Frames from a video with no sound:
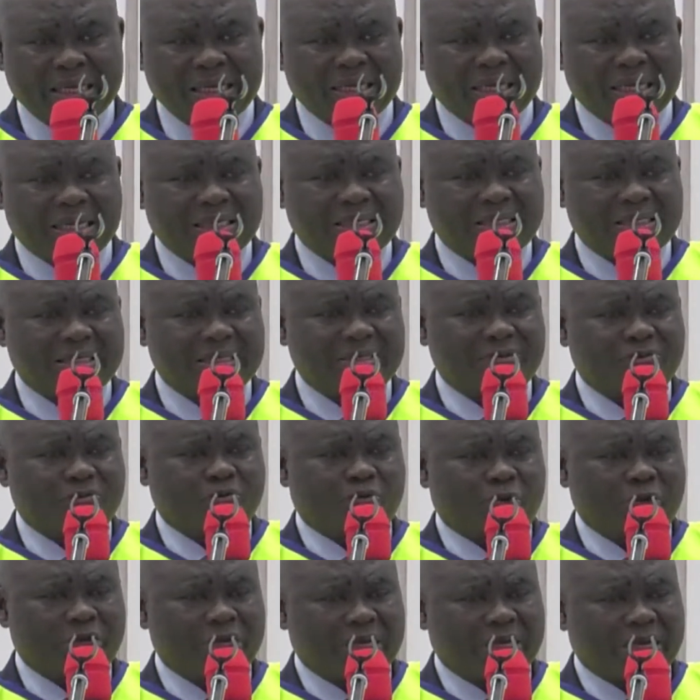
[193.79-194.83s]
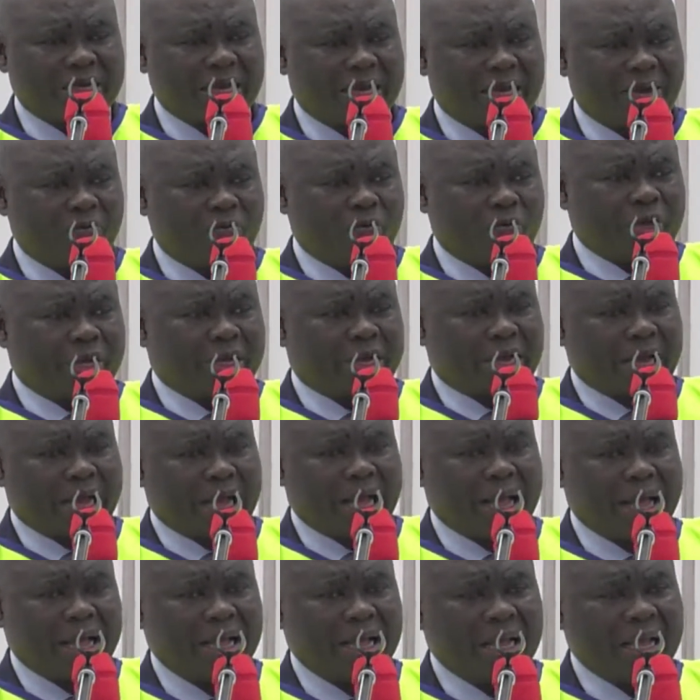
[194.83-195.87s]
getting weaker and
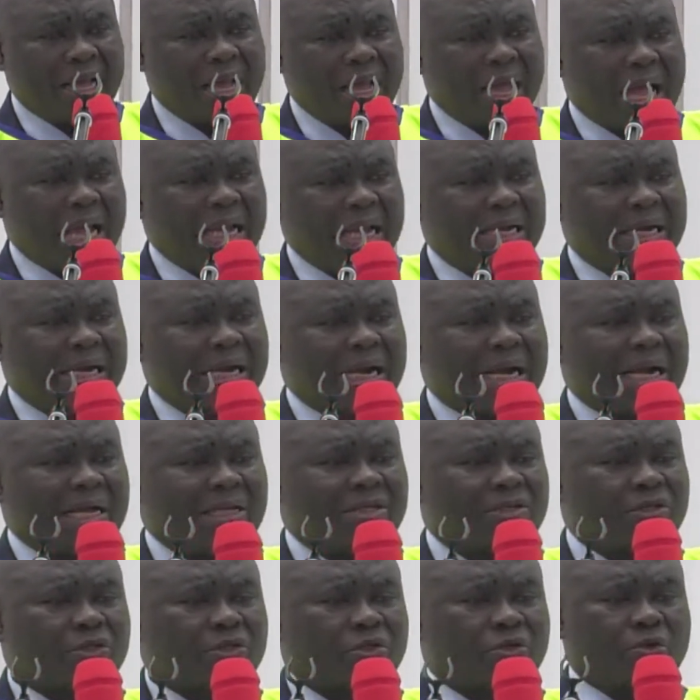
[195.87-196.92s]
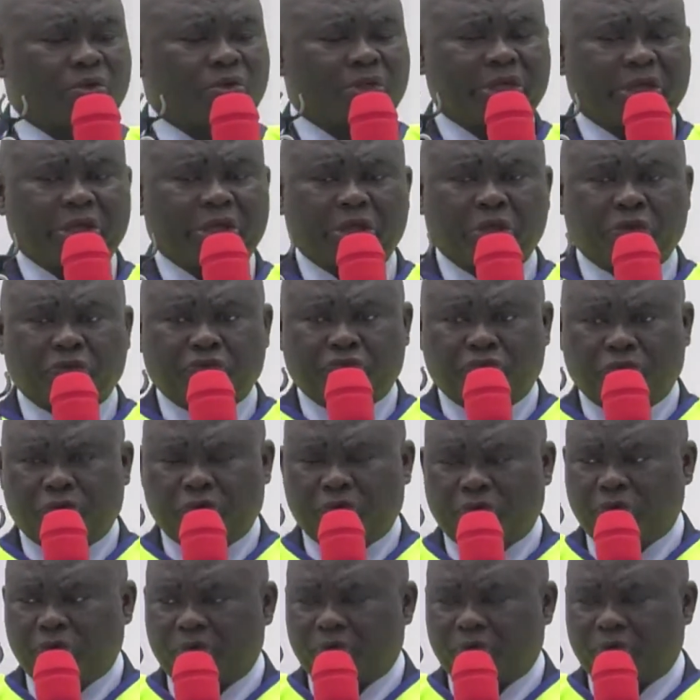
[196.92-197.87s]
weaker, I cancel the evil.